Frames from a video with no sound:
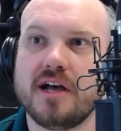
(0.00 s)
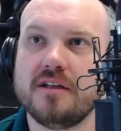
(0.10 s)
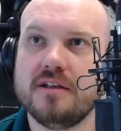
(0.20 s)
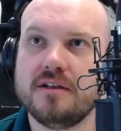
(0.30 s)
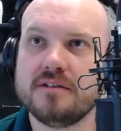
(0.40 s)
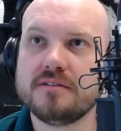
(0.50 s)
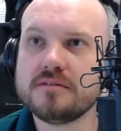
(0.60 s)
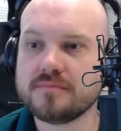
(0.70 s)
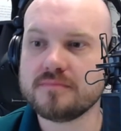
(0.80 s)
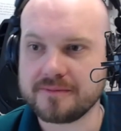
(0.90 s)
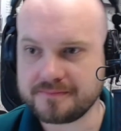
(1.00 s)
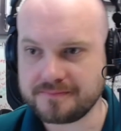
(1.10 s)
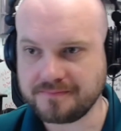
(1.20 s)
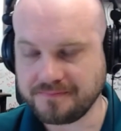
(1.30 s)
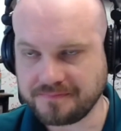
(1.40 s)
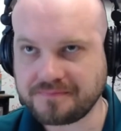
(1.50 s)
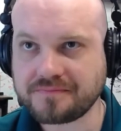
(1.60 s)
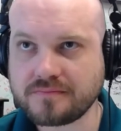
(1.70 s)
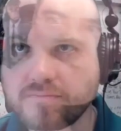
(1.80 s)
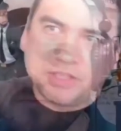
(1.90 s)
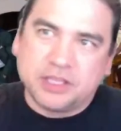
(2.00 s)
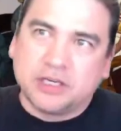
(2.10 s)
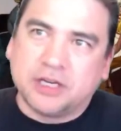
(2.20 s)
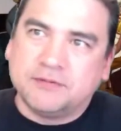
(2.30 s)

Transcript: I think the key word in everything that